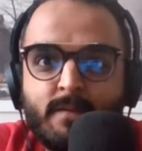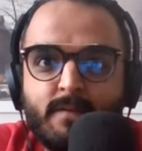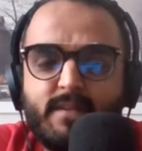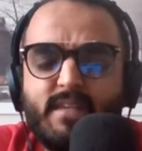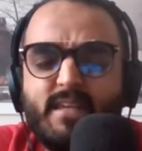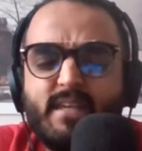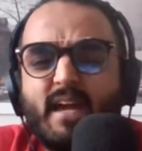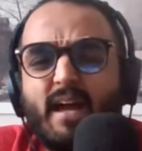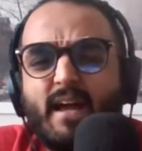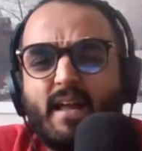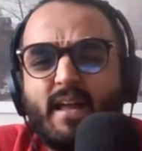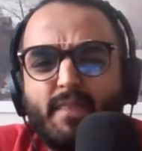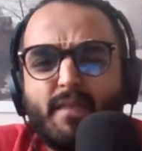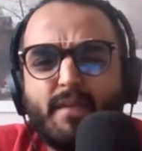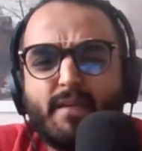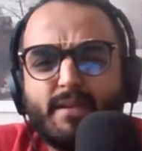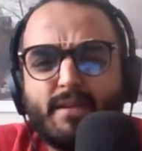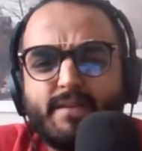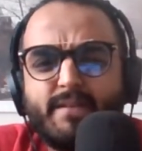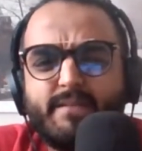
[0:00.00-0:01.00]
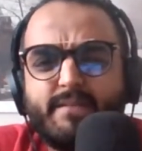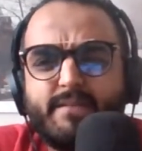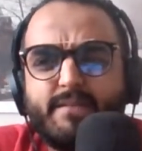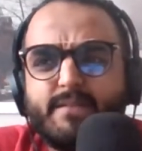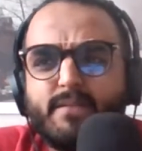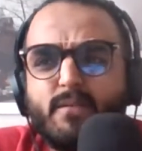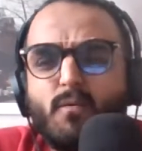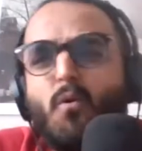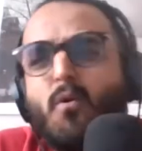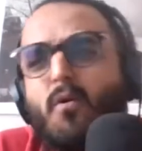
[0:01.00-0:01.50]
Yeah, I think
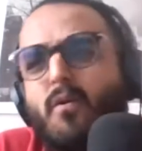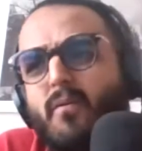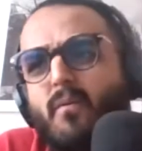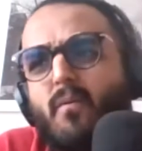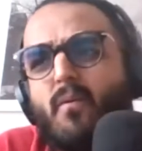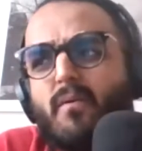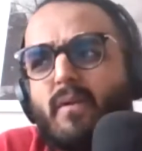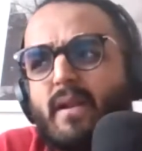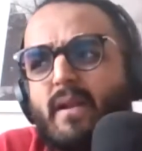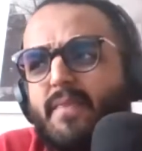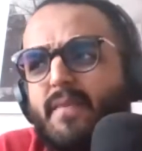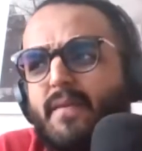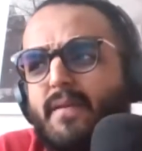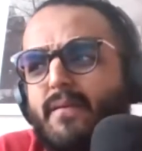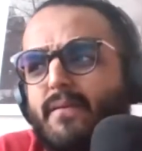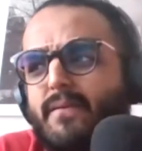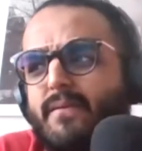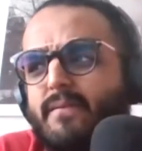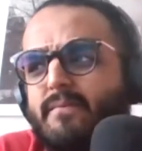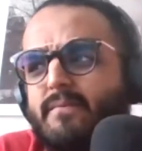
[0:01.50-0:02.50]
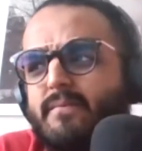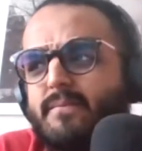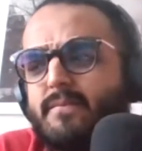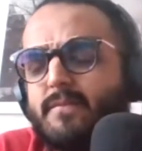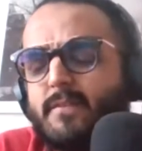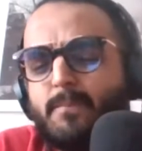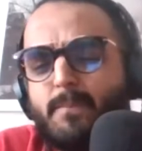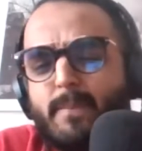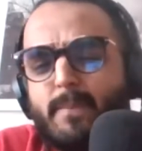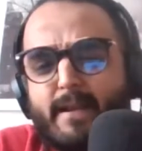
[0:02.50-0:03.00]
it, or or I think
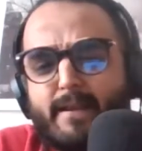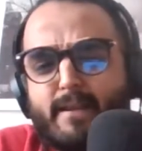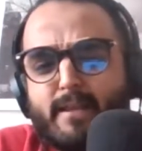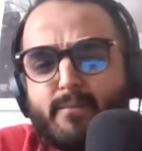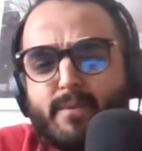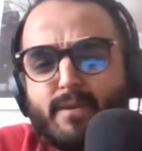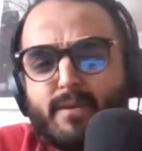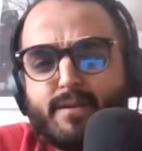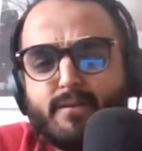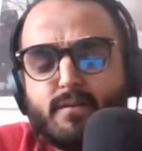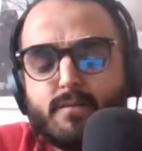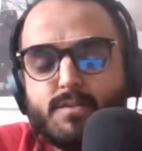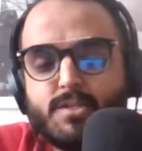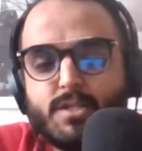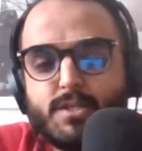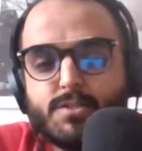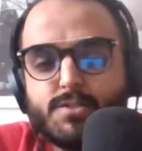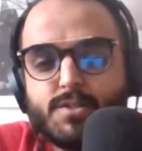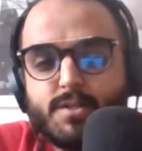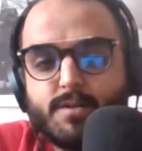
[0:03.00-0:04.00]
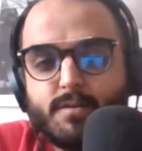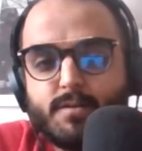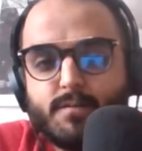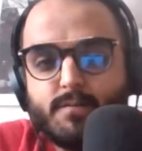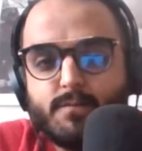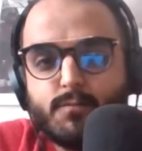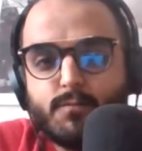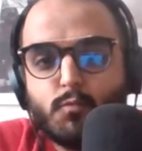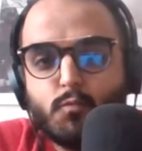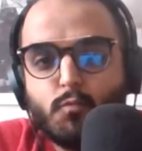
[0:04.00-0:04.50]
the pandemic kind of changed it.
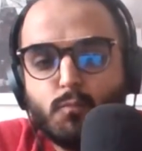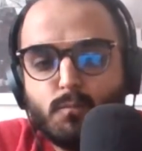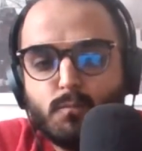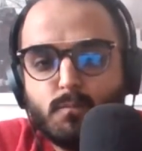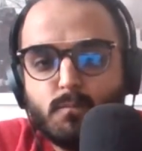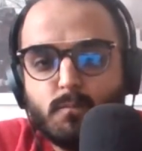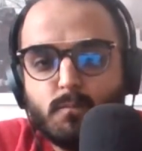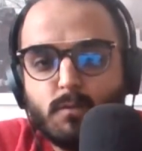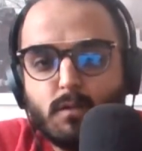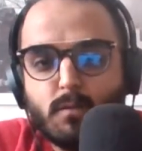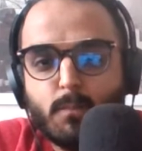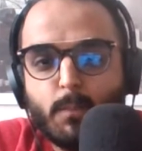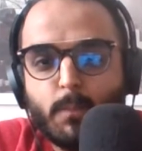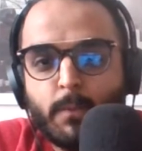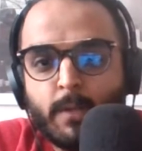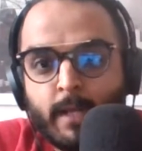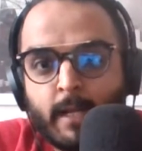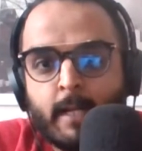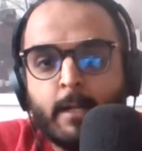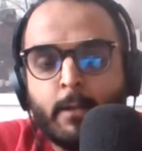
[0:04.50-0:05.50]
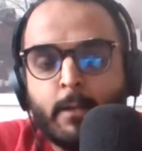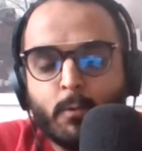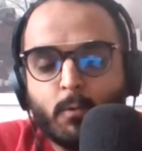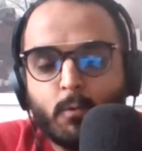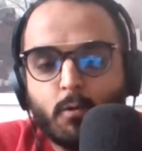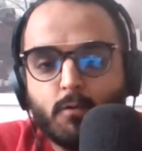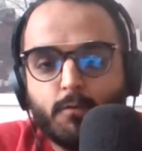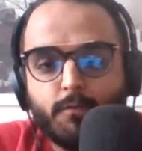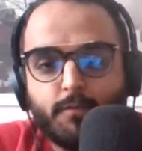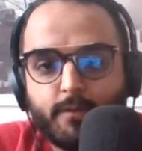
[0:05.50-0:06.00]
Zoom completely
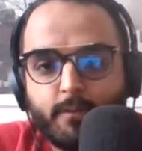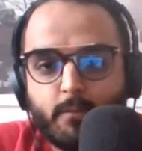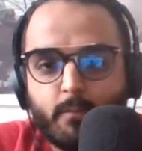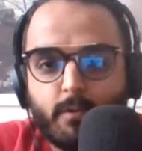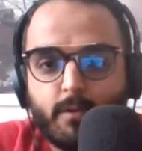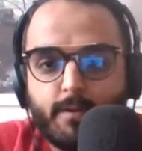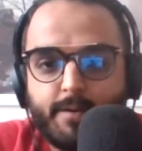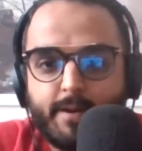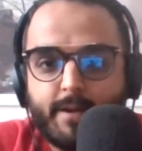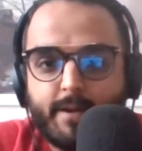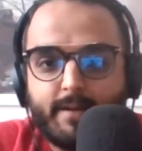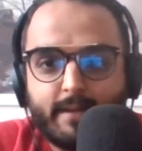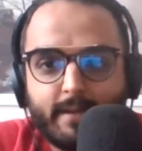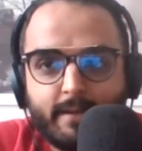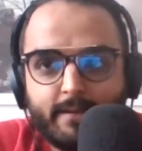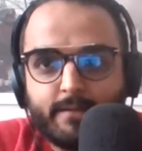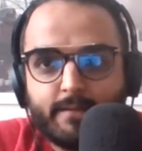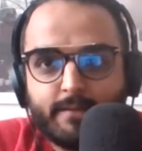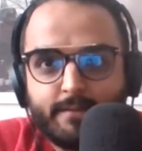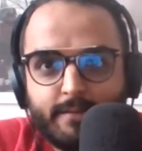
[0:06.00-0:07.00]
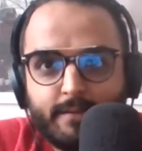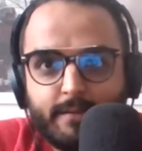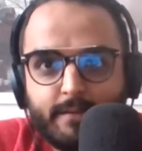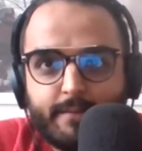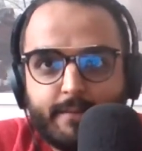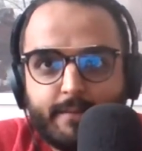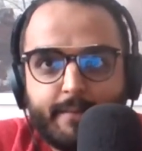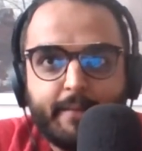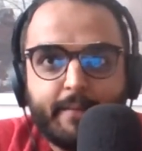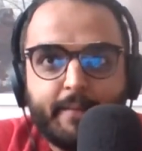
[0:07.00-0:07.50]
took over the world, right? Like
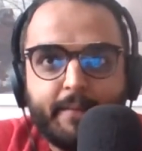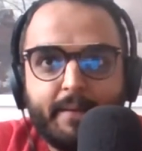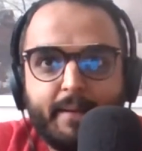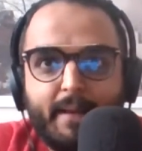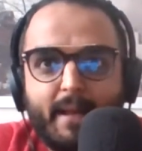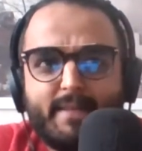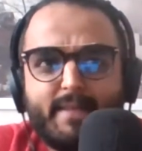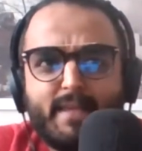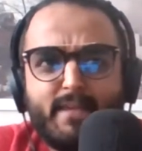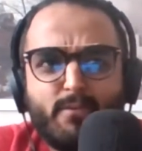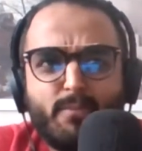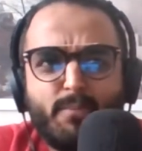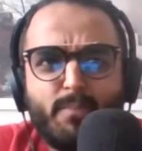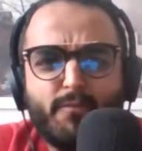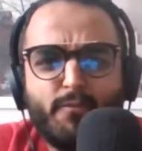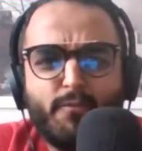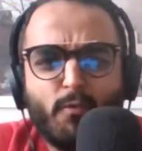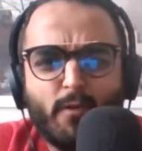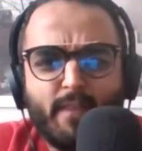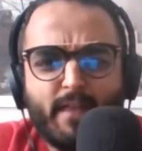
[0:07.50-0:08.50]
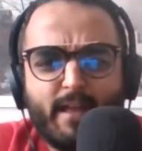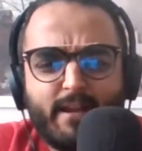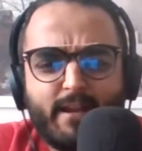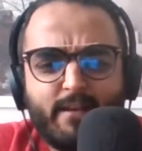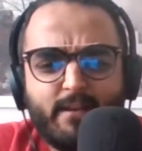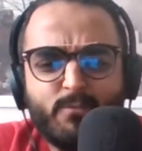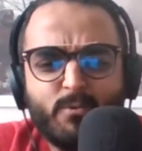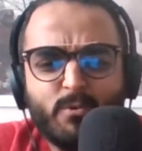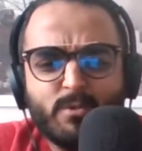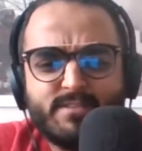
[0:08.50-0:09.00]
I think even before that,
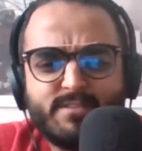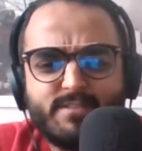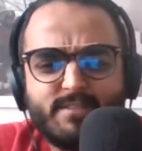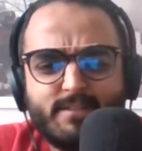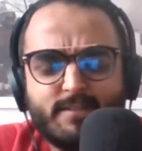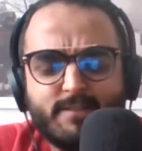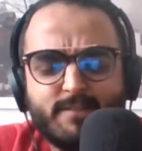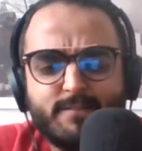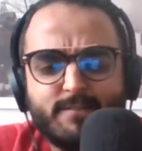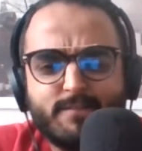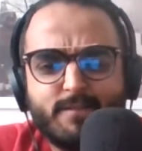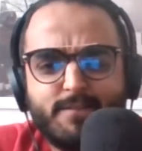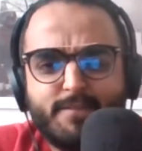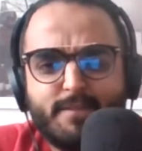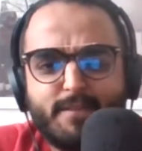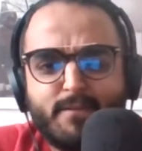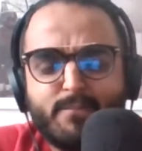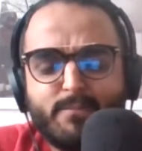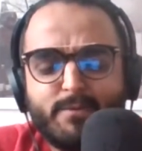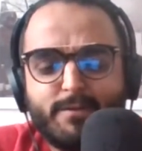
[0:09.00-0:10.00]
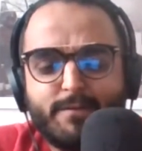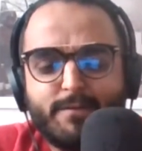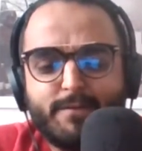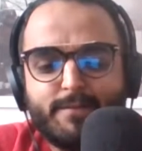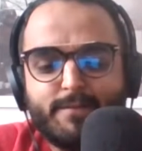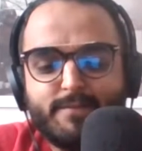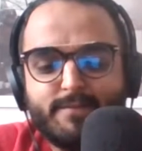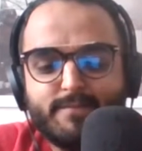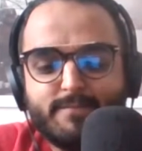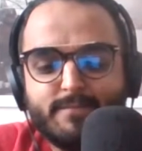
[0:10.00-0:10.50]
it was still a thing, but
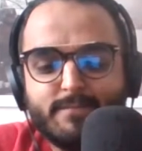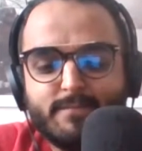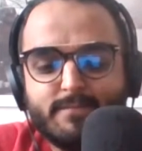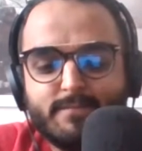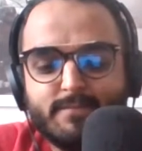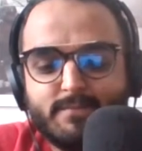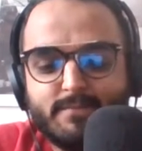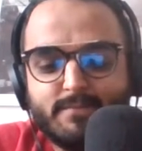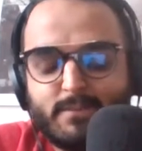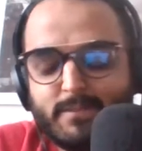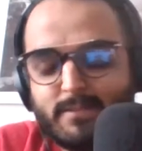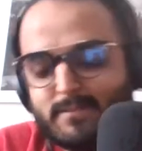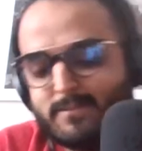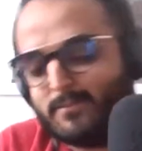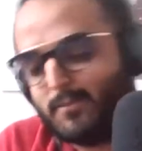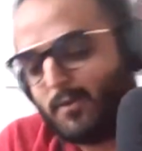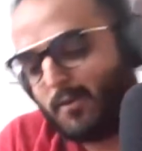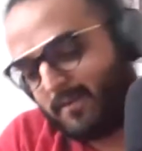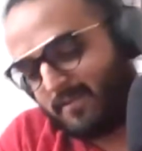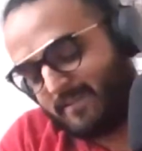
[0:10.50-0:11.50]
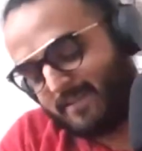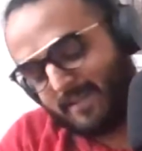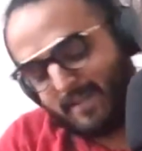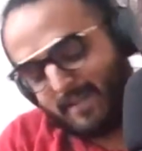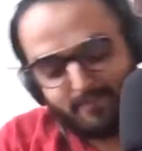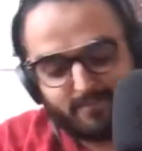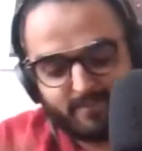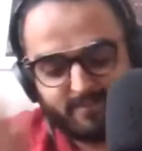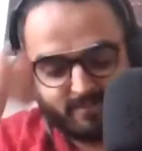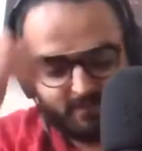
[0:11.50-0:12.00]
but it's not anyway.